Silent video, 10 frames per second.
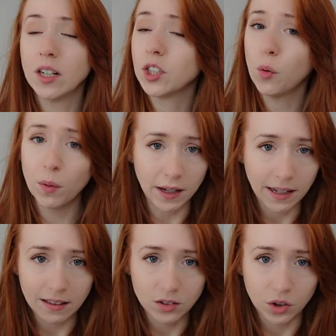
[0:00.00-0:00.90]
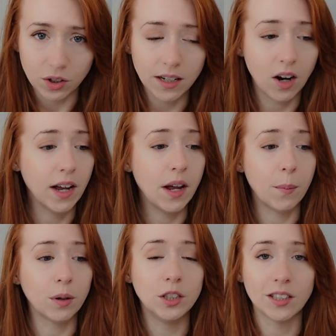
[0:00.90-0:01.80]
I don't want to be a killjoy, I
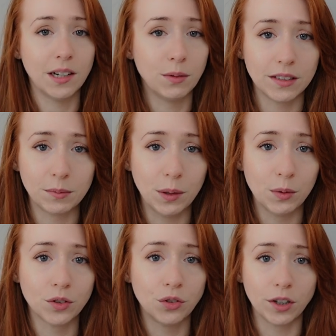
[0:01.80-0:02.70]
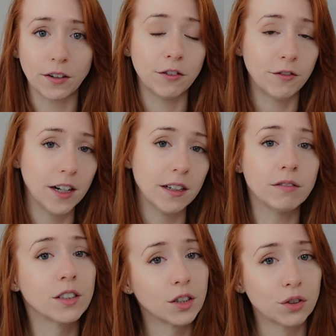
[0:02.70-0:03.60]
appreciate when somebody wants to drink for fun
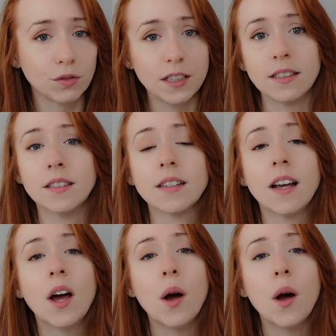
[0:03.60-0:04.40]
and for social reasons,